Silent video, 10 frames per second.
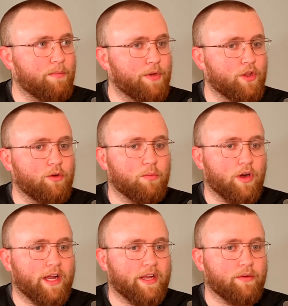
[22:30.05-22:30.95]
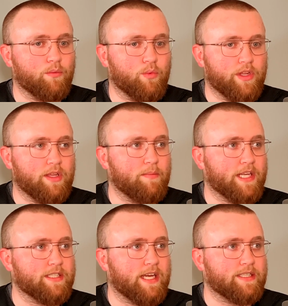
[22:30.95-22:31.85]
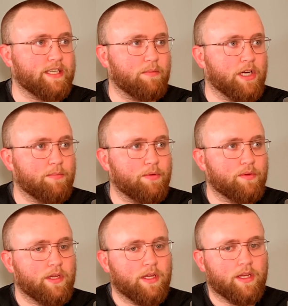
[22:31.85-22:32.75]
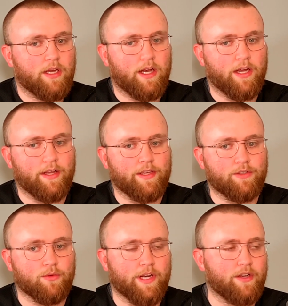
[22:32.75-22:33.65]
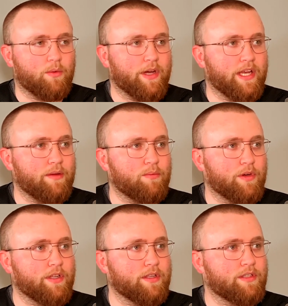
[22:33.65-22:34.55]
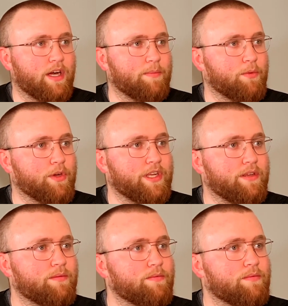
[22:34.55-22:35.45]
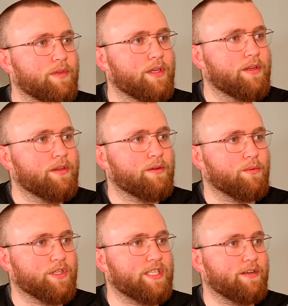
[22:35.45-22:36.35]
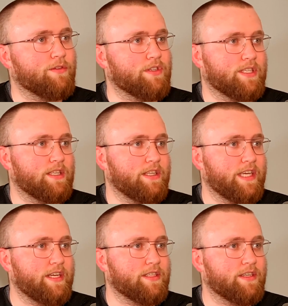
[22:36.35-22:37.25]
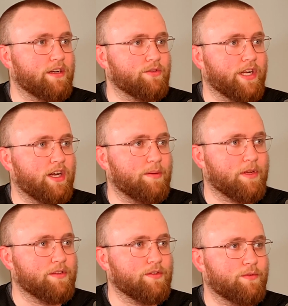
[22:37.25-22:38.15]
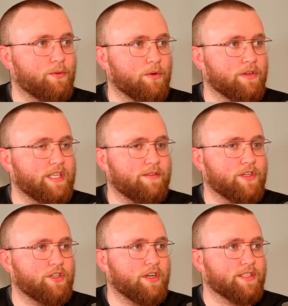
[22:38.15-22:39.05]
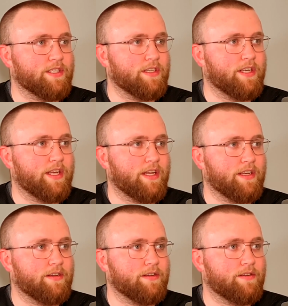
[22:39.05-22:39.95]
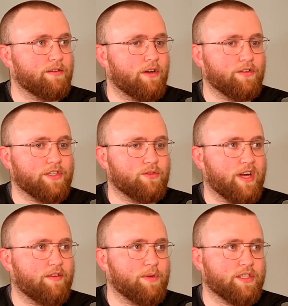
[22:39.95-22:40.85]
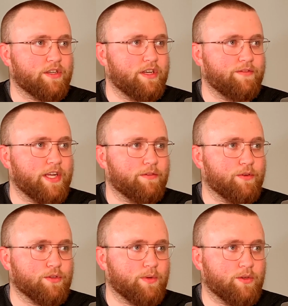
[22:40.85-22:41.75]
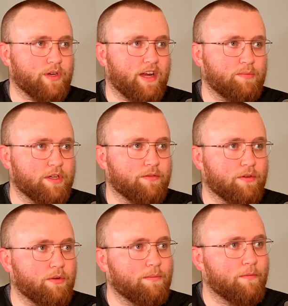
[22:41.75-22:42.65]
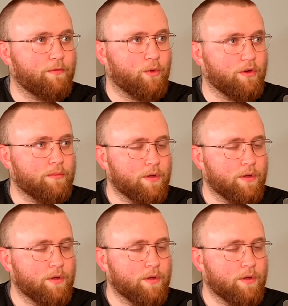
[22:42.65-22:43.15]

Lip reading: Bill O'Brien really messed that team up. He traded away one of the top 3 receivers in the league in DeAndre Hopkins for David Johnson and all these draft picks. Couldn't even get a first-round draft pick for him.